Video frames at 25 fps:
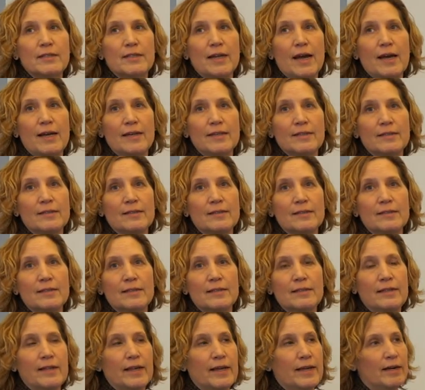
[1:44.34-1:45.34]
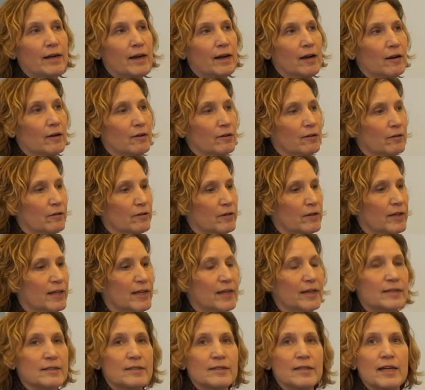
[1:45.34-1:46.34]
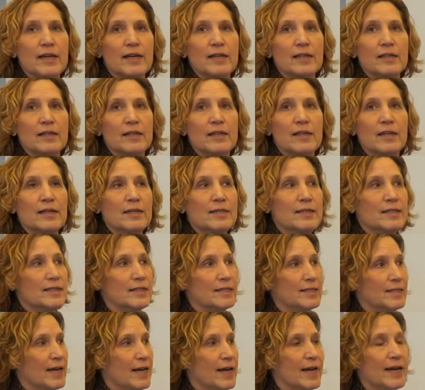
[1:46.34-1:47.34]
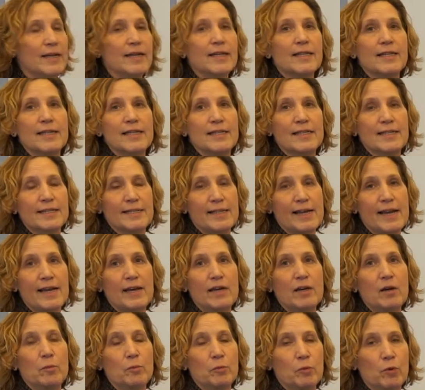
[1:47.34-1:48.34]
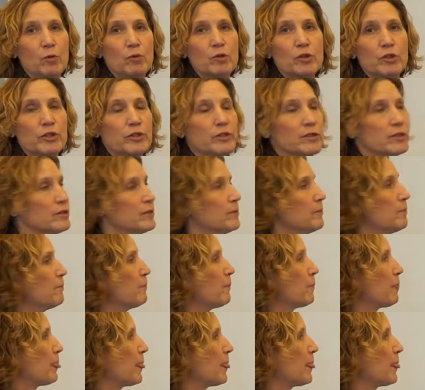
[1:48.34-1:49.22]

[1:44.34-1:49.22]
dots that are things that the design and the design approaches